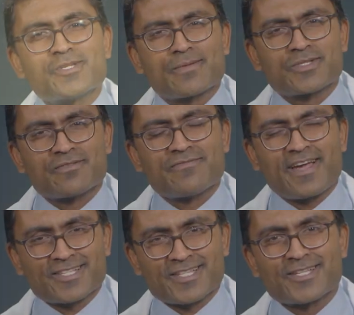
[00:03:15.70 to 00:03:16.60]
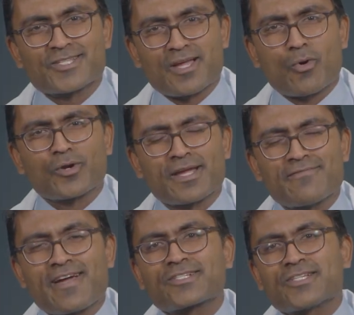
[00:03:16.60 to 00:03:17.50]
types of vaccines, the mRNA
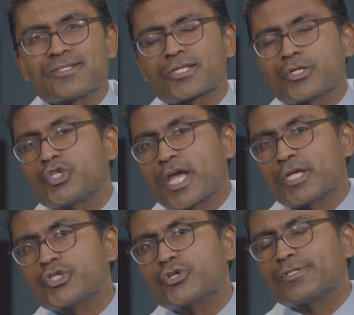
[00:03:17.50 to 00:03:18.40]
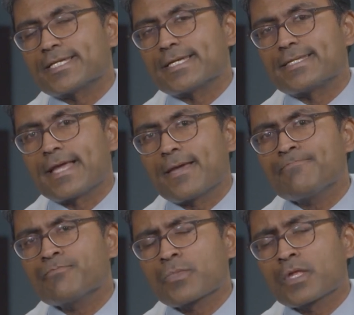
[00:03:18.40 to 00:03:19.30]
vaccines, can change your DNA.
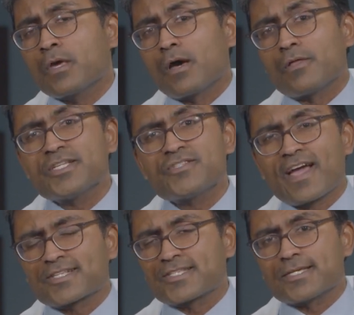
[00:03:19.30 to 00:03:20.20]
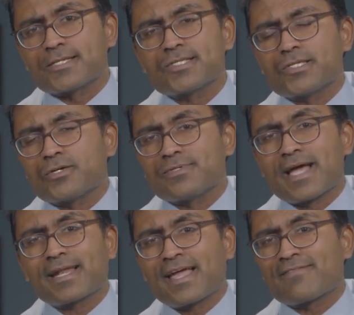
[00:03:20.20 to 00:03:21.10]
Uh, these vaccines do
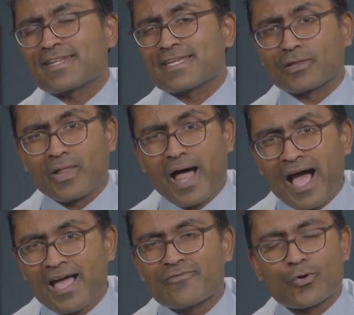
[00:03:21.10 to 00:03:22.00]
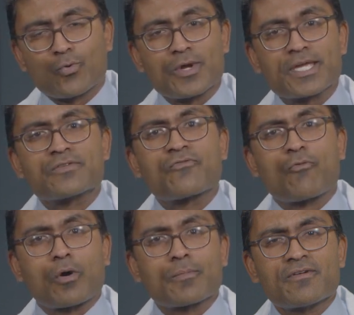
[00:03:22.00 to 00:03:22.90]
not have any live or weakened
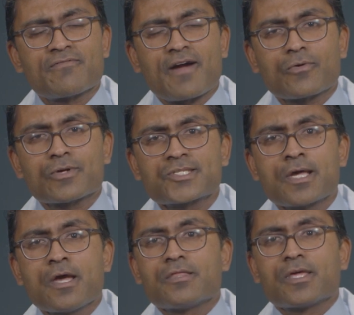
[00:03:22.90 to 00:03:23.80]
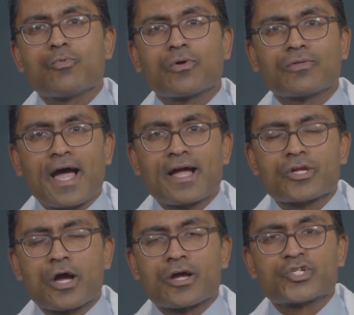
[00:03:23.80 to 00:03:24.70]
form of the virus. They will not
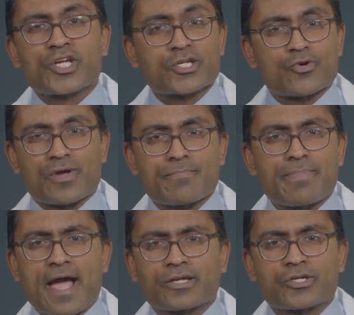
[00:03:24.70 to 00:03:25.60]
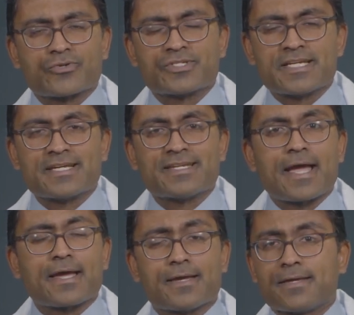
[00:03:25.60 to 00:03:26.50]
uh, change or impact your
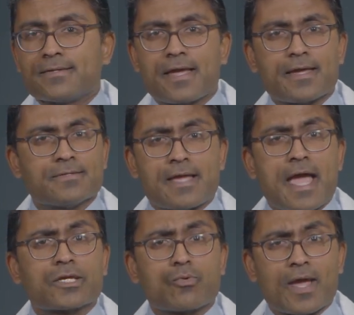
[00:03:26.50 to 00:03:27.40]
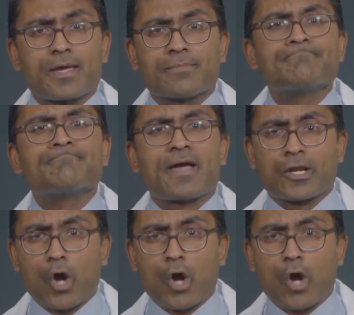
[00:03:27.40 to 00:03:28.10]
DNA in, in any way at